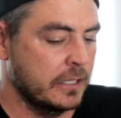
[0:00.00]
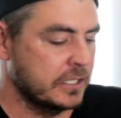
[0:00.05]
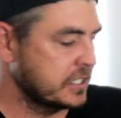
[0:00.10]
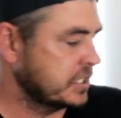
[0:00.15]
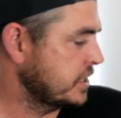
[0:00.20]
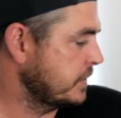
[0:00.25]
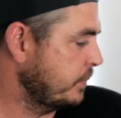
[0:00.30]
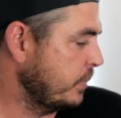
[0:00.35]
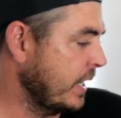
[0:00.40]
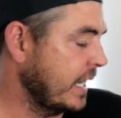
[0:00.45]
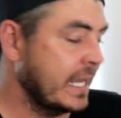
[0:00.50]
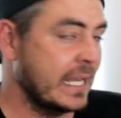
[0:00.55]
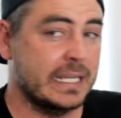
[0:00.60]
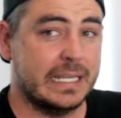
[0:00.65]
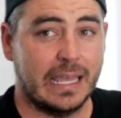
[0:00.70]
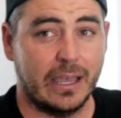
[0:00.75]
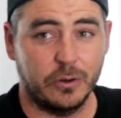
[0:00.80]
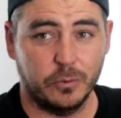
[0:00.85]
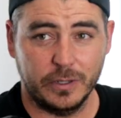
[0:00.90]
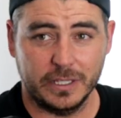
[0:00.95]
spray
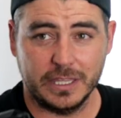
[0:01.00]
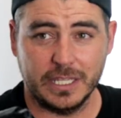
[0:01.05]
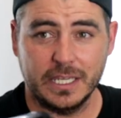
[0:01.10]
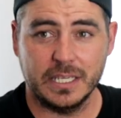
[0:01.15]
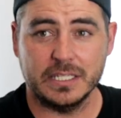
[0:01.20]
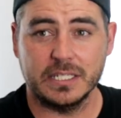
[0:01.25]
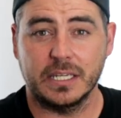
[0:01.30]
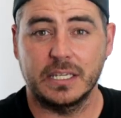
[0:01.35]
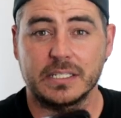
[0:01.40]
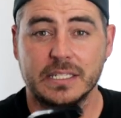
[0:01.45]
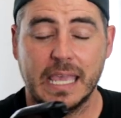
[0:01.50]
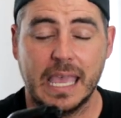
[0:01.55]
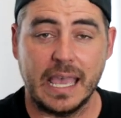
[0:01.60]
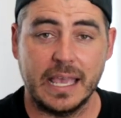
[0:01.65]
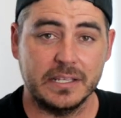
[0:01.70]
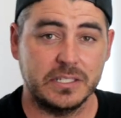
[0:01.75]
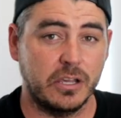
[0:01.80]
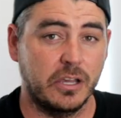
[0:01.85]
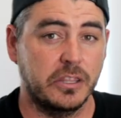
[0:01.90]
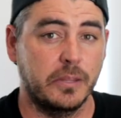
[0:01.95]
it down with this, because it
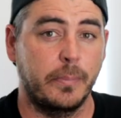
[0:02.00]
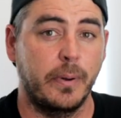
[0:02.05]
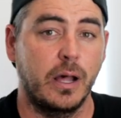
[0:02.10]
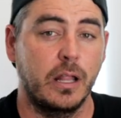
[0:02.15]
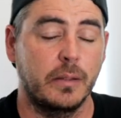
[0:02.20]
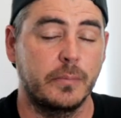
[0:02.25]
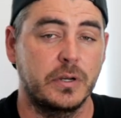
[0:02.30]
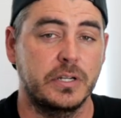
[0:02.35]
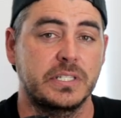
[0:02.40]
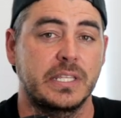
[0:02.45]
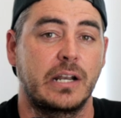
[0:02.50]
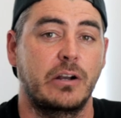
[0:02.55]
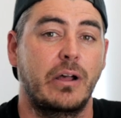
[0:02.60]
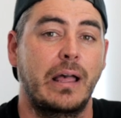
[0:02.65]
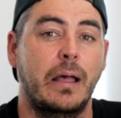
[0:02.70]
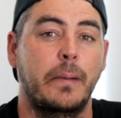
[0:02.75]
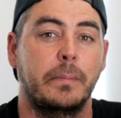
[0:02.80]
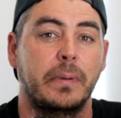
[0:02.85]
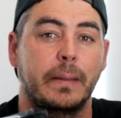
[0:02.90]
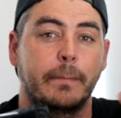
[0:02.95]
has all the polymers that'll
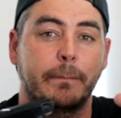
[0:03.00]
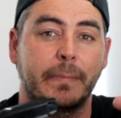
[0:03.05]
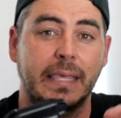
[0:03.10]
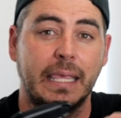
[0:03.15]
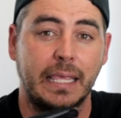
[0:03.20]
help